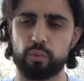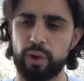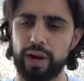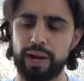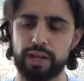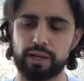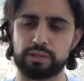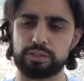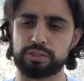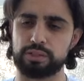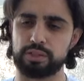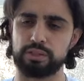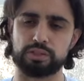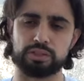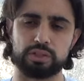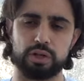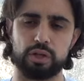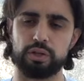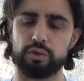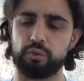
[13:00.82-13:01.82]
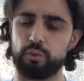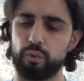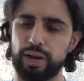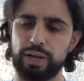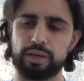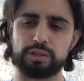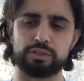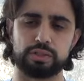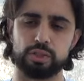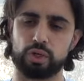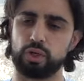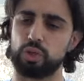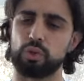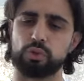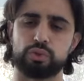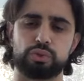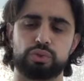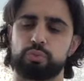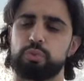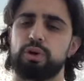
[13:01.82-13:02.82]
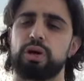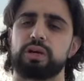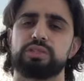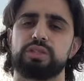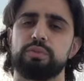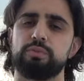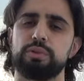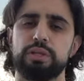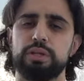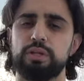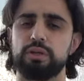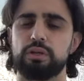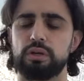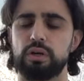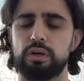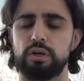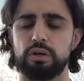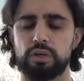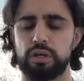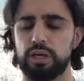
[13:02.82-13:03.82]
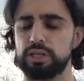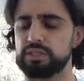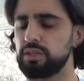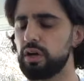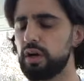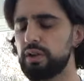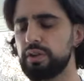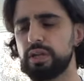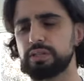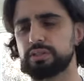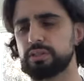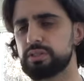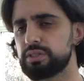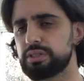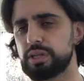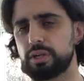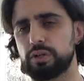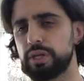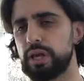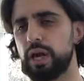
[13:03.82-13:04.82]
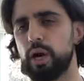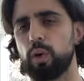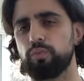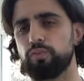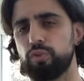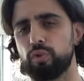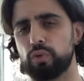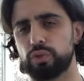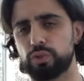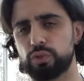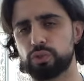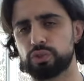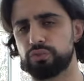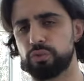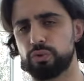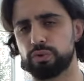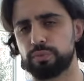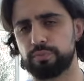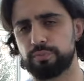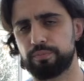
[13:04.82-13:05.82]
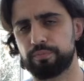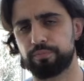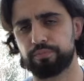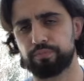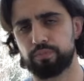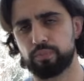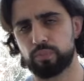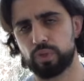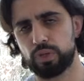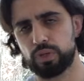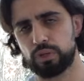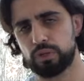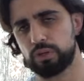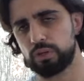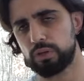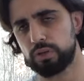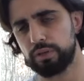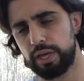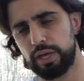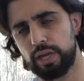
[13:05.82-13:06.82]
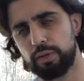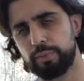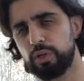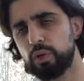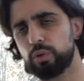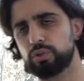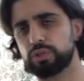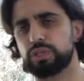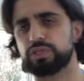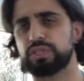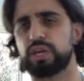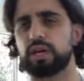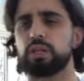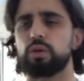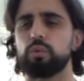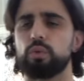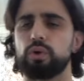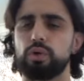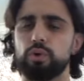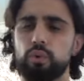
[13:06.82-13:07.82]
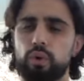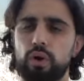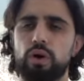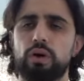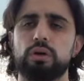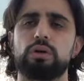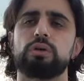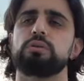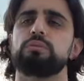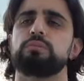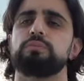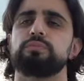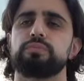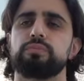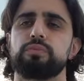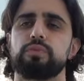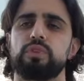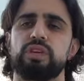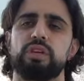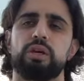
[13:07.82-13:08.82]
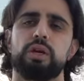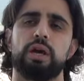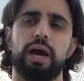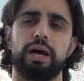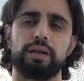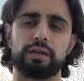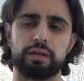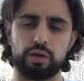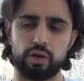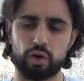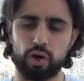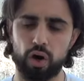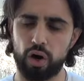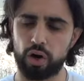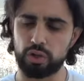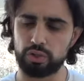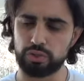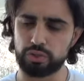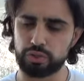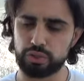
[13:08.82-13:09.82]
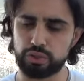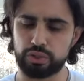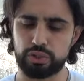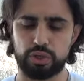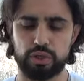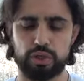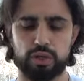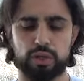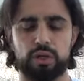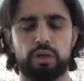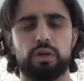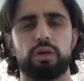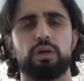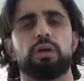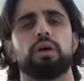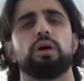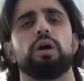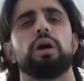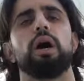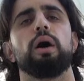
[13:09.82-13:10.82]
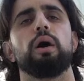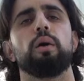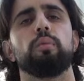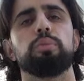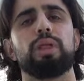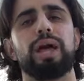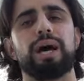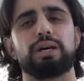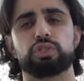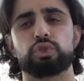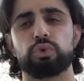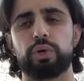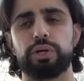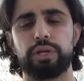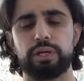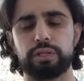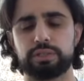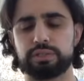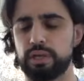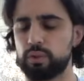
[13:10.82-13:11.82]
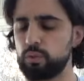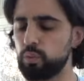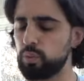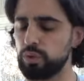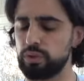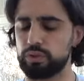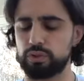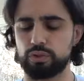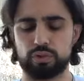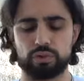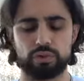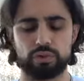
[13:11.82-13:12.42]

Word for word: ranks, in solid ranks, in close proximity, is not necessarily helpful or useful. The enemy knows exactly where you are and can cause a blast radius that would